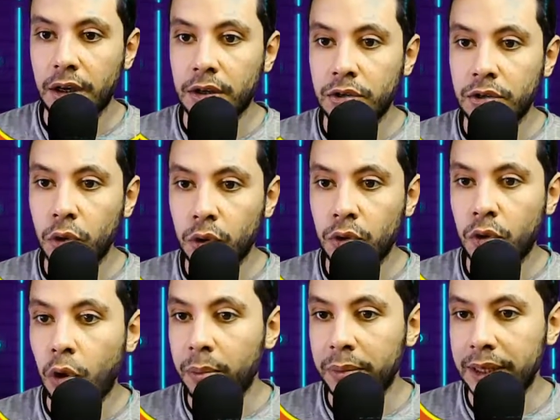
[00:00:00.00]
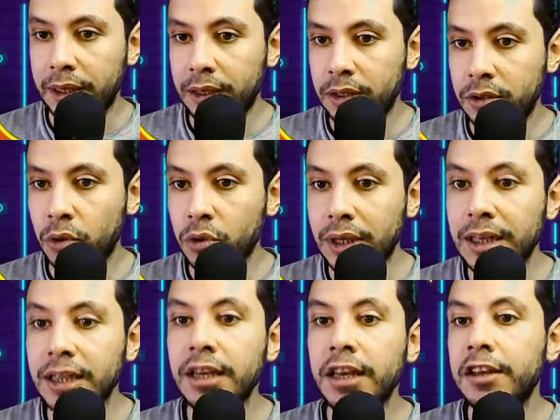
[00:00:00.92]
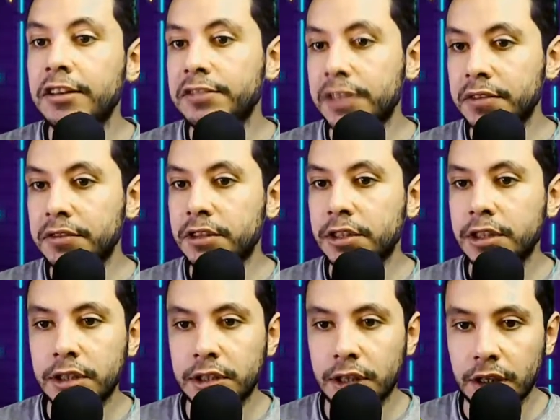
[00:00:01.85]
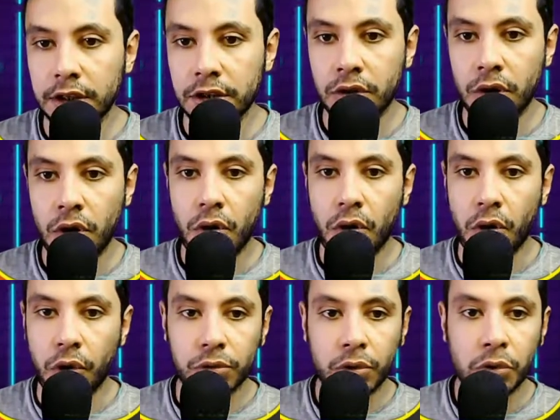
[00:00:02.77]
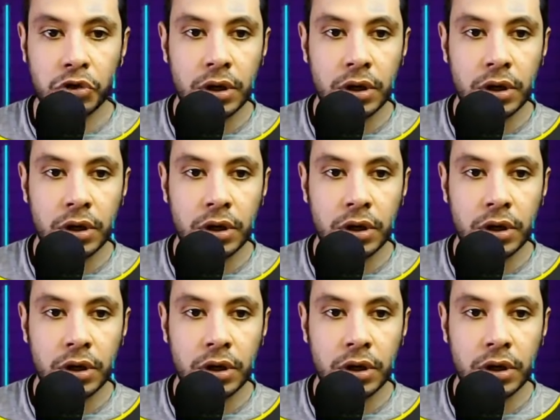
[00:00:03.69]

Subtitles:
totally 56 euros.